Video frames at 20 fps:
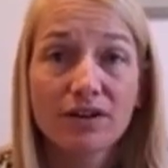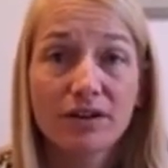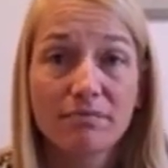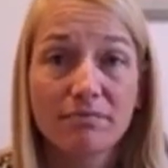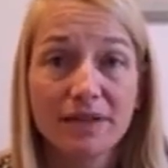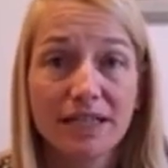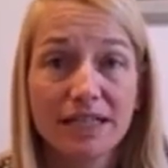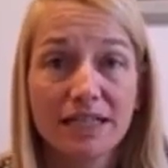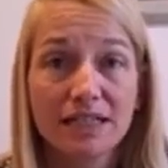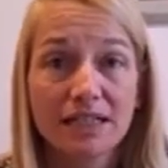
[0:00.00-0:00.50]
I
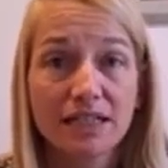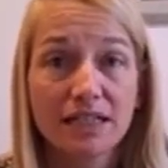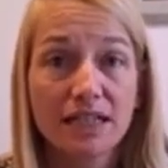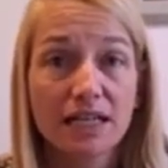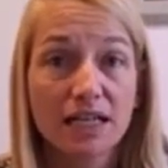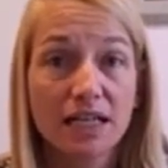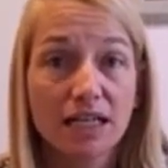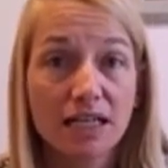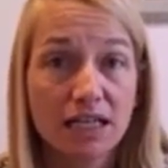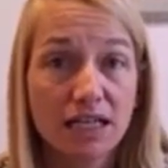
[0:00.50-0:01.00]
mean,
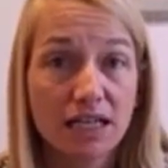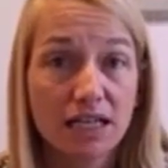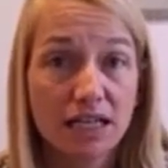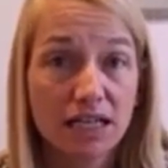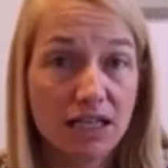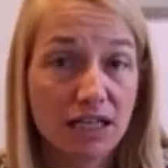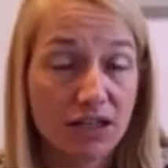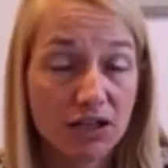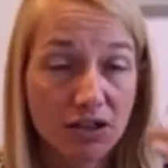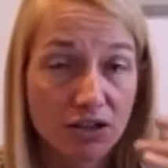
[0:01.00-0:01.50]

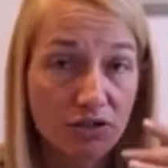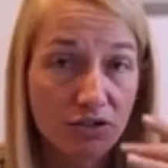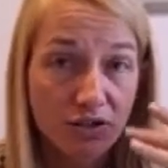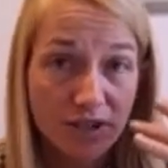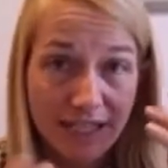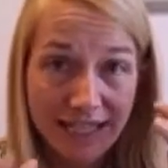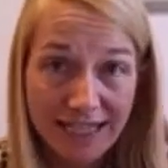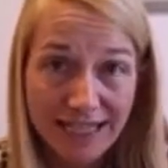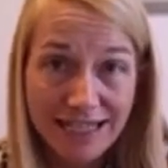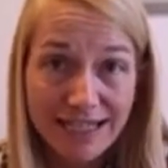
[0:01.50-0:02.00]
you're
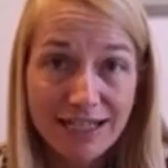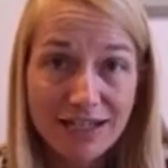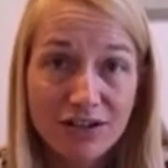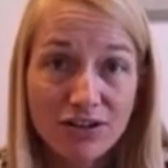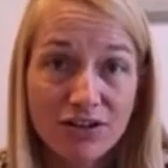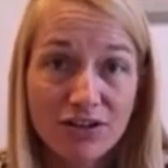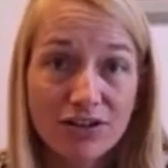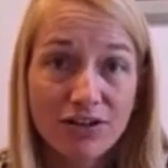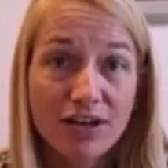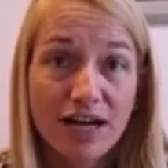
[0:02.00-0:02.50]

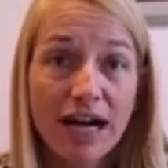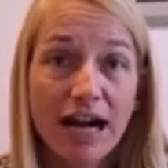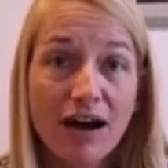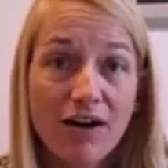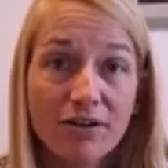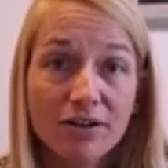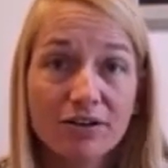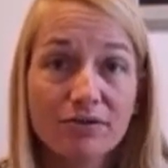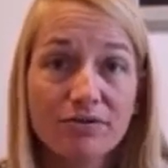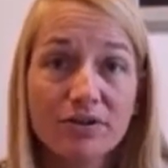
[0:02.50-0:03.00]
here,
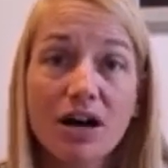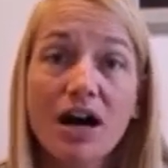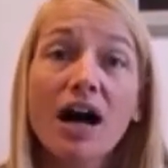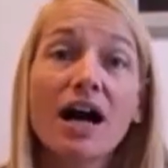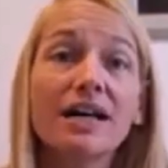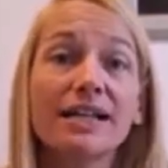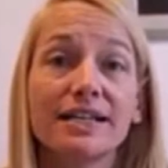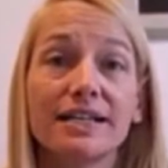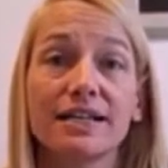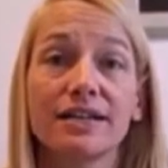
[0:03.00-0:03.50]
how you
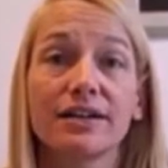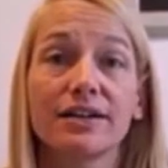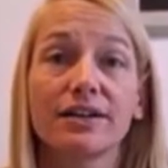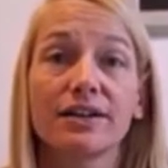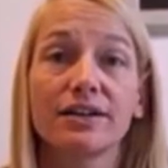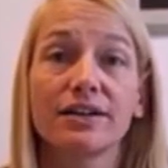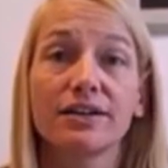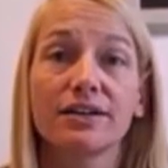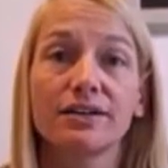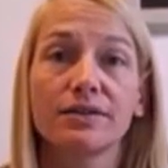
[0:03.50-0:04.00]
got
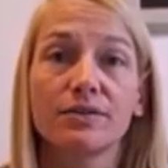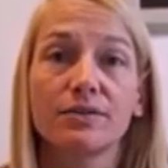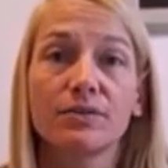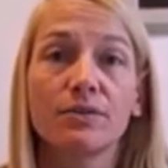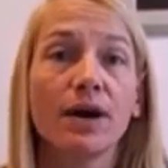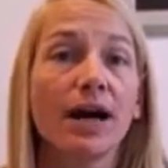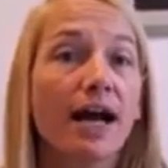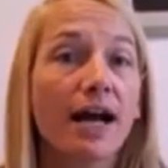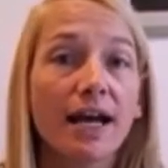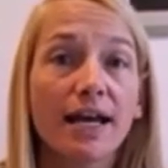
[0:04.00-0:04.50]
here.
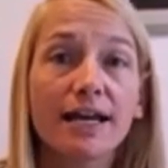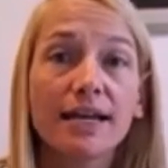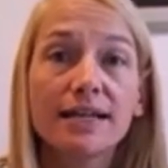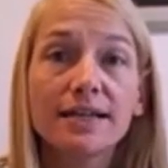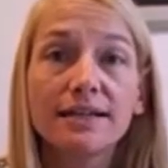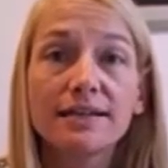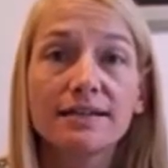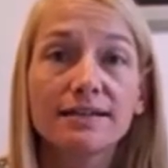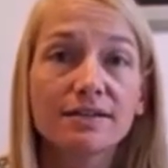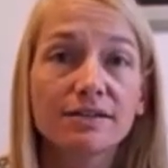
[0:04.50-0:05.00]
Why
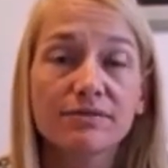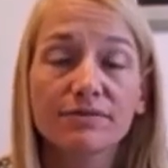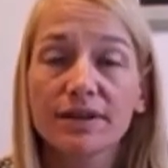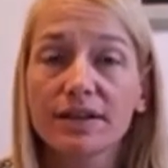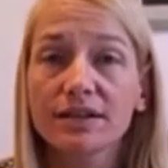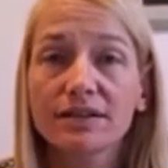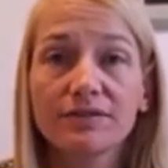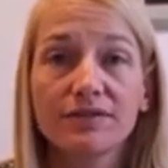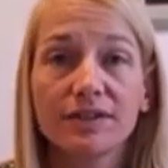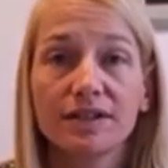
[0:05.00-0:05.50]
is
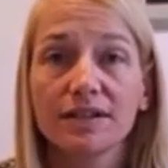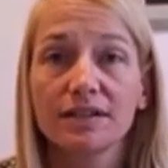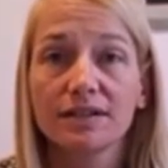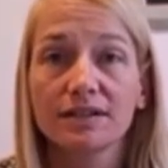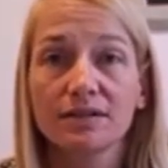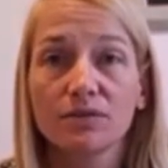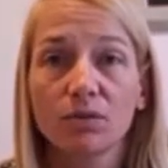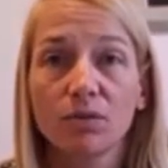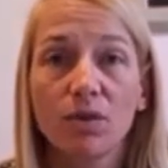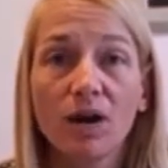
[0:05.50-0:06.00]
irrelevant.
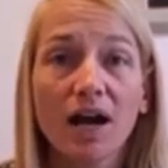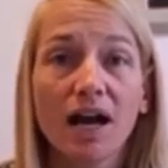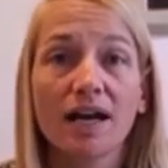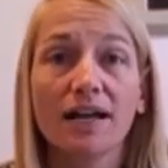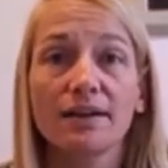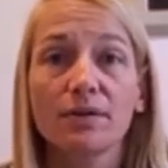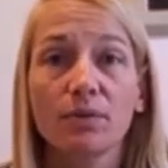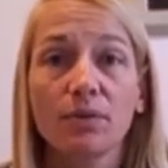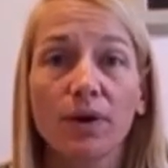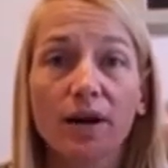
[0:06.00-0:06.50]
What?
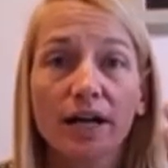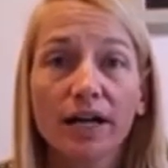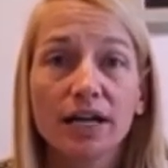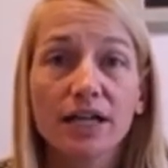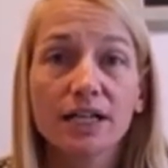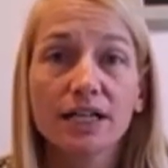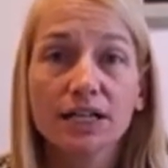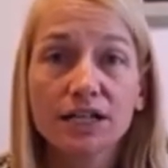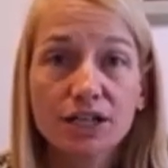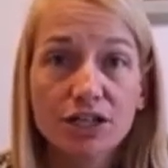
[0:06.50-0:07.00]
What are you
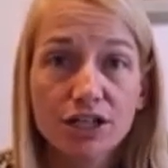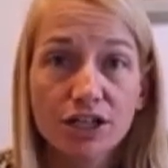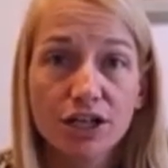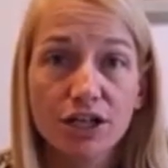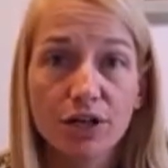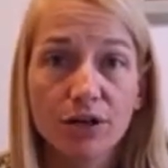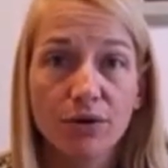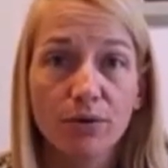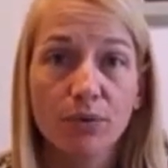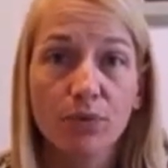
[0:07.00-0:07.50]
going to do?
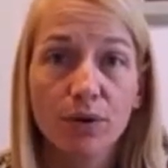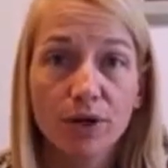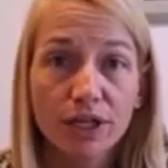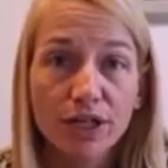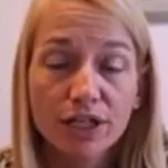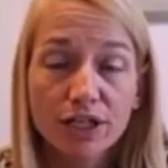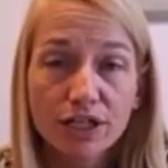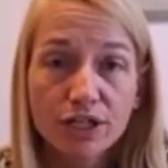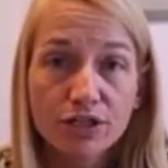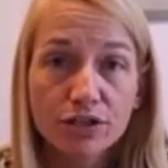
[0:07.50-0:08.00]
What are
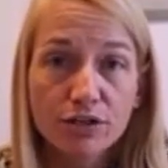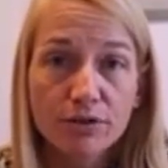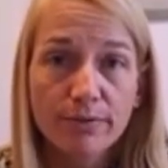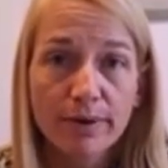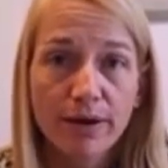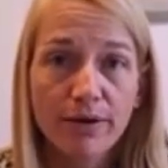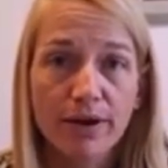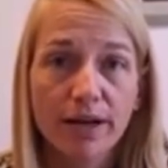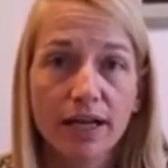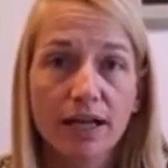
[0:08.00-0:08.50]
you going to do
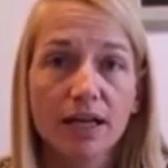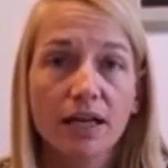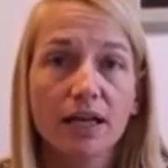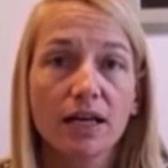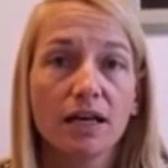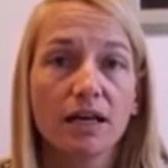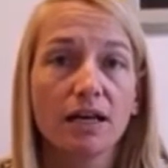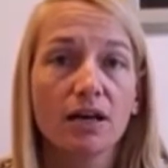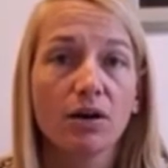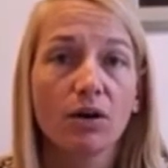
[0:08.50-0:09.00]
about it?
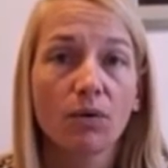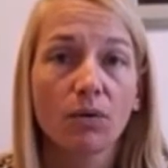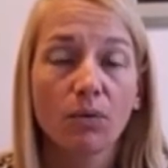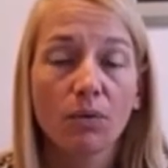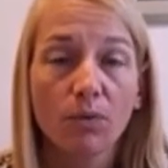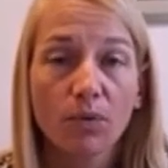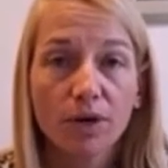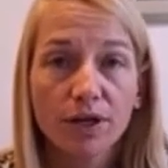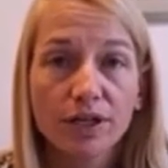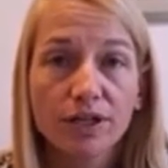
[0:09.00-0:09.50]

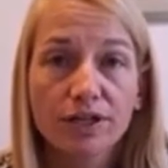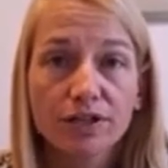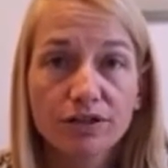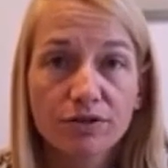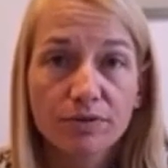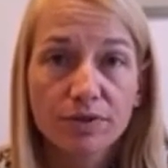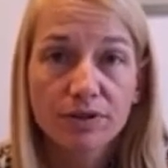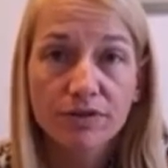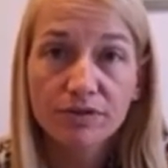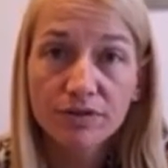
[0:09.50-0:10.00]
What are you going to
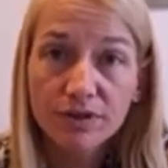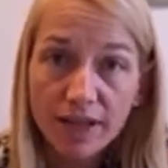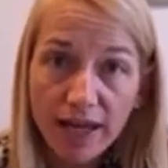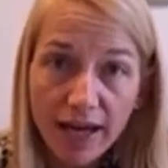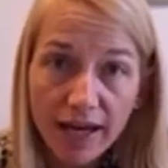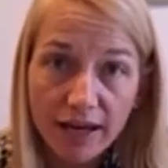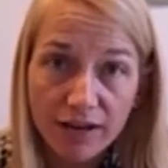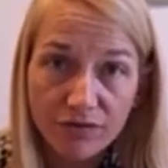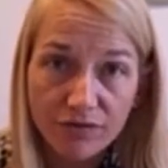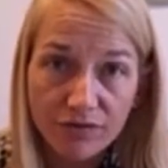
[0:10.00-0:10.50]
do with your
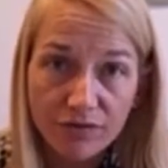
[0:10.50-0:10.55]
life?